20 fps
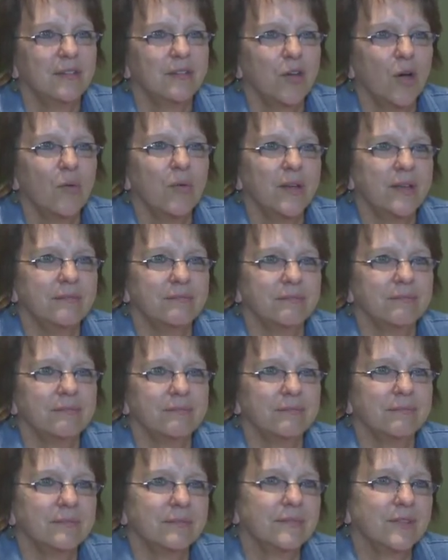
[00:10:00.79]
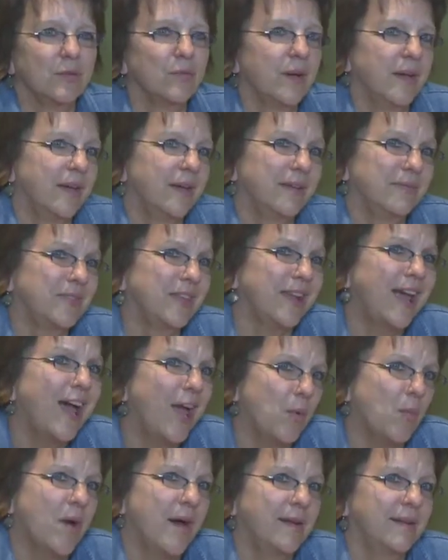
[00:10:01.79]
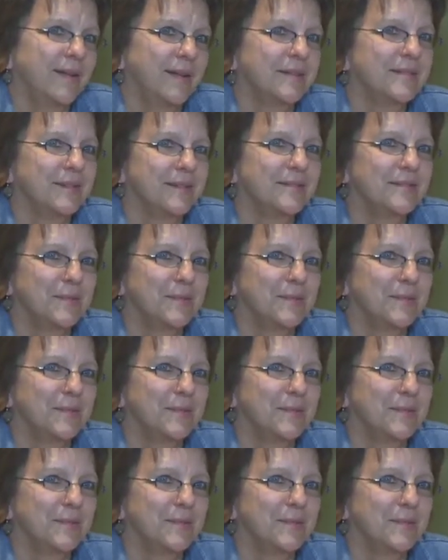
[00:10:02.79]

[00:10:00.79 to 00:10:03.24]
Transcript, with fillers: going the way that I want it